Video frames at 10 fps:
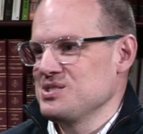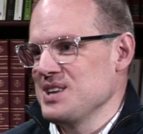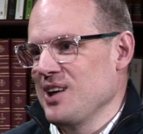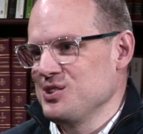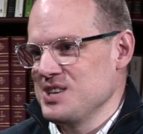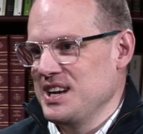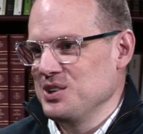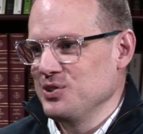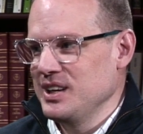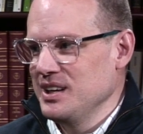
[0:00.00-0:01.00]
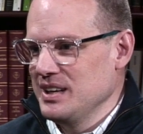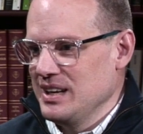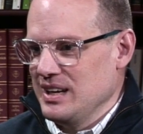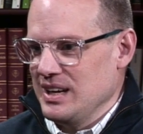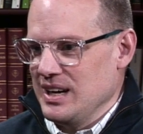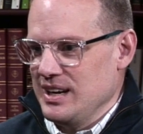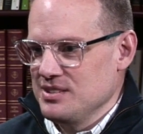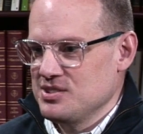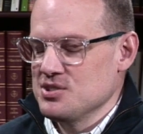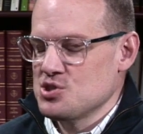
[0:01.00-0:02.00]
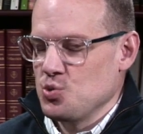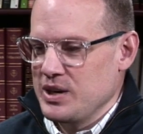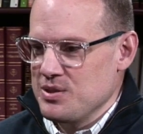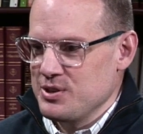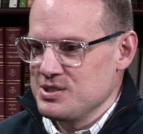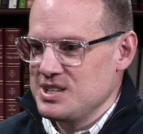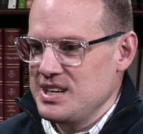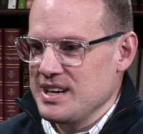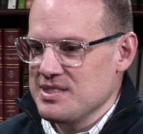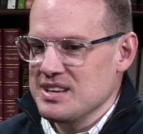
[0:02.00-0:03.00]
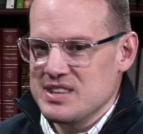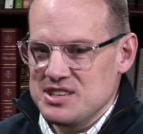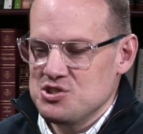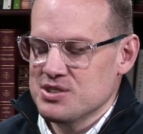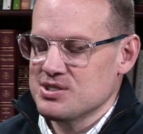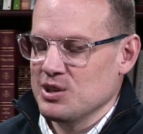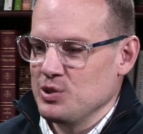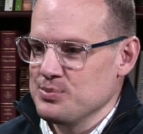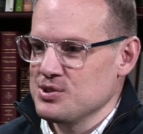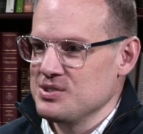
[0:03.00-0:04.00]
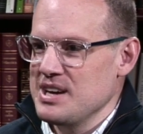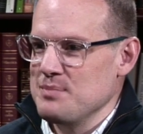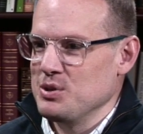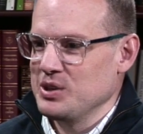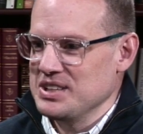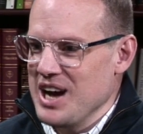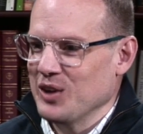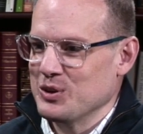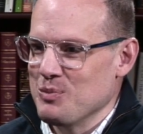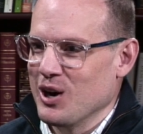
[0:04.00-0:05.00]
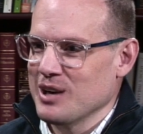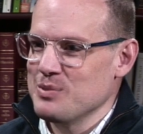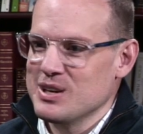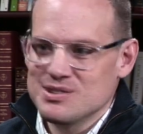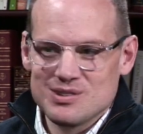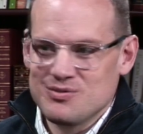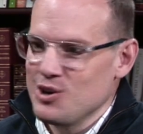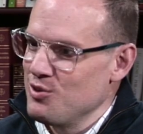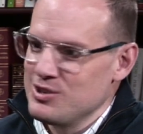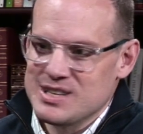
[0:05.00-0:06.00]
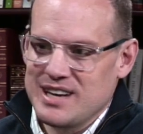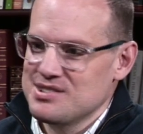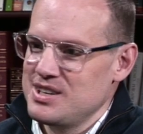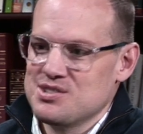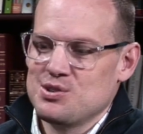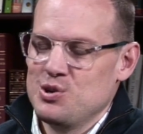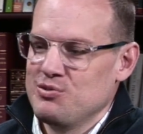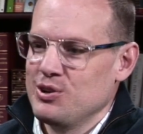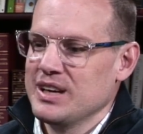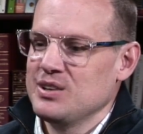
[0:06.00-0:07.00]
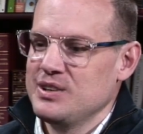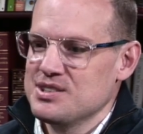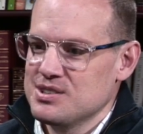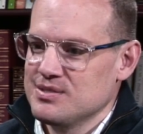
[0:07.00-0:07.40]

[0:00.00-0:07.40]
of dollars annually. Since 2013, I think they just eclipsed the $10 million mark because of overtaxation and overregulation.